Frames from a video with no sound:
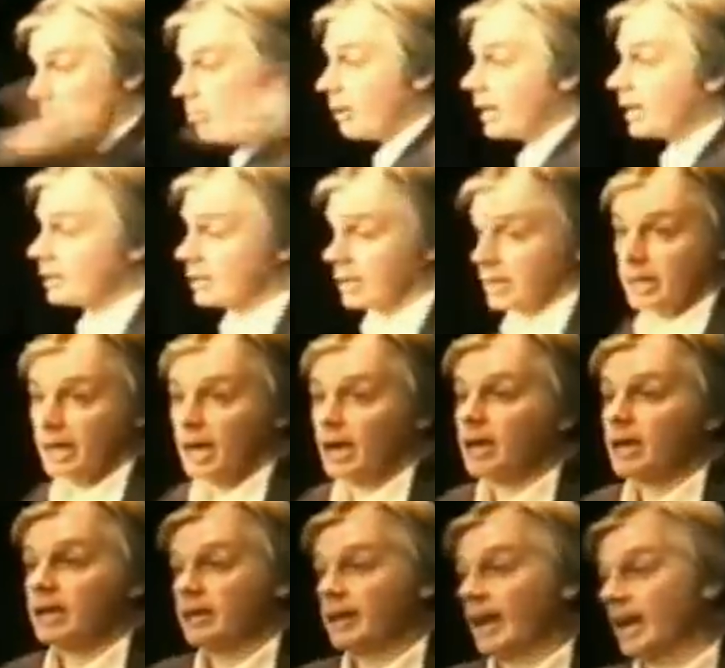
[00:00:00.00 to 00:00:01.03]
made the
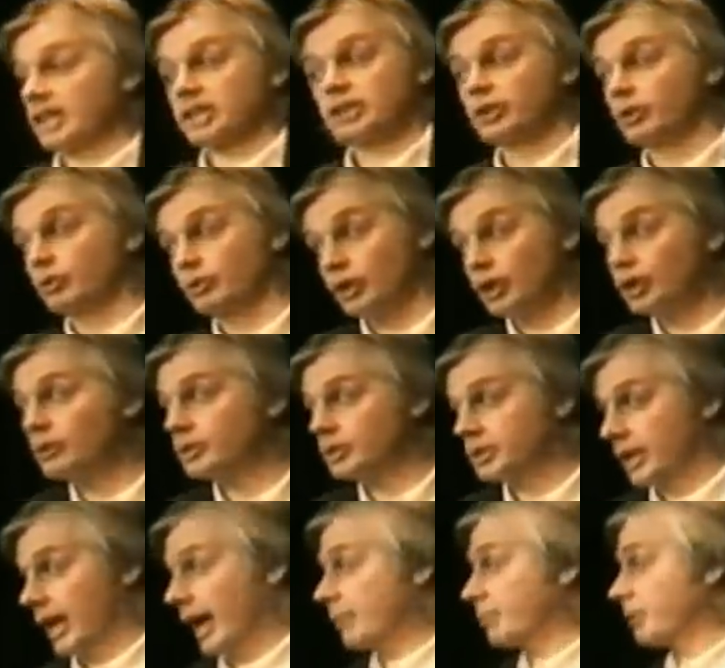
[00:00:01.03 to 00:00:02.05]
national news
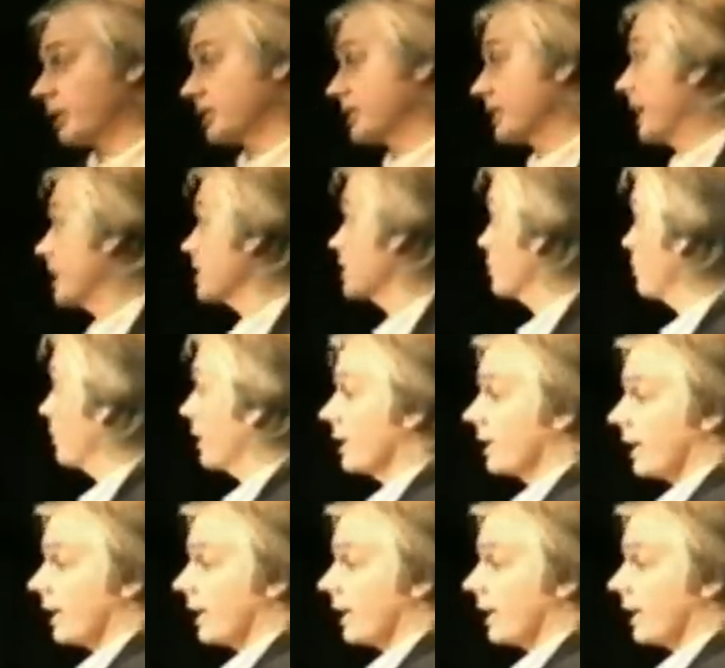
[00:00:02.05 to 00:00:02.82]
yet, because it has to be in